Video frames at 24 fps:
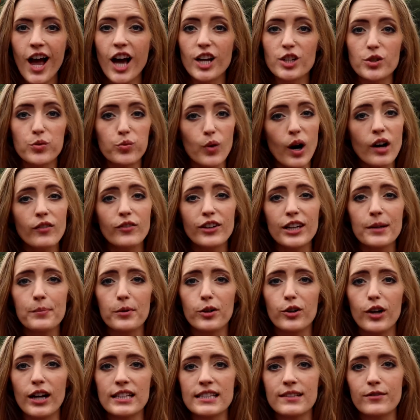a 12-week
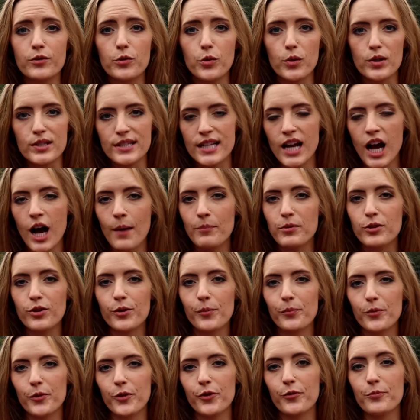progressive course to help you
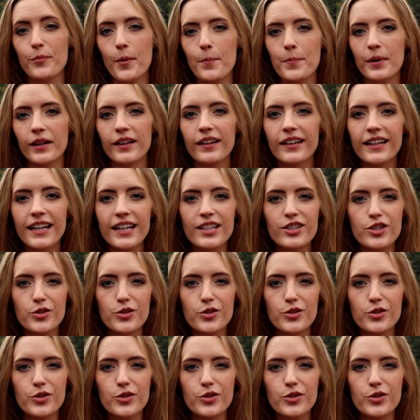improve mobility,